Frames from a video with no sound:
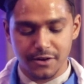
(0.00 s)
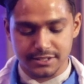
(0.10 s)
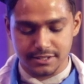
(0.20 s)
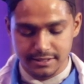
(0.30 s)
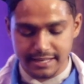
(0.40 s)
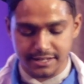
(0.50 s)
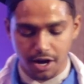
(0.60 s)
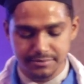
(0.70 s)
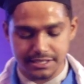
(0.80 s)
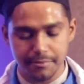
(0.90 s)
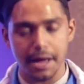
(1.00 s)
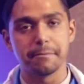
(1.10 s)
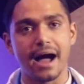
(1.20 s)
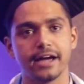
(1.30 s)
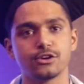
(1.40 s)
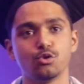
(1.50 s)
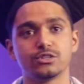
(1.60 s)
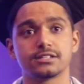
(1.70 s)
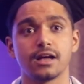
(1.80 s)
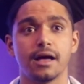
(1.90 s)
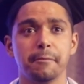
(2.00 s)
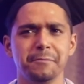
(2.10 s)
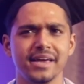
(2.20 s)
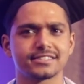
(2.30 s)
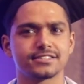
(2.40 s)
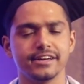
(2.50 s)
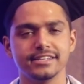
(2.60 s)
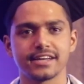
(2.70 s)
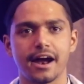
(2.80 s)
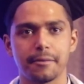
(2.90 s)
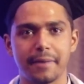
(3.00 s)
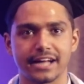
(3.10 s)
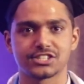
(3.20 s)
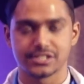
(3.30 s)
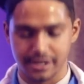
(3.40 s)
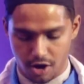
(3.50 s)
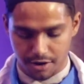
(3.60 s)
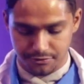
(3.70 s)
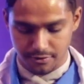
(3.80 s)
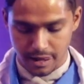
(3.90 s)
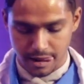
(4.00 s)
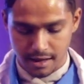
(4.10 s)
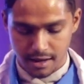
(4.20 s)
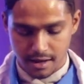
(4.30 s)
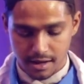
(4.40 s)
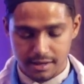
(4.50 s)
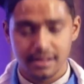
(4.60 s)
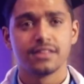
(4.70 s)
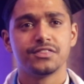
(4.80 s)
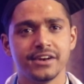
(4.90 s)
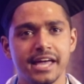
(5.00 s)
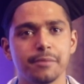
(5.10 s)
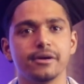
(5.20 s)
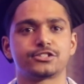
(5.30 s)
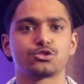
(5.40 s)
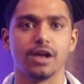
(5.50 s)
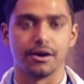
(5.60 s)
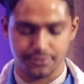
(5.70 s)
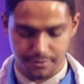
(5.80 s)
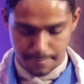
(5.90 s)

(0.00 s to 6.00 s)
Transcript: person that comes in my mind who makes the entire batch tick off, the name is Sulav.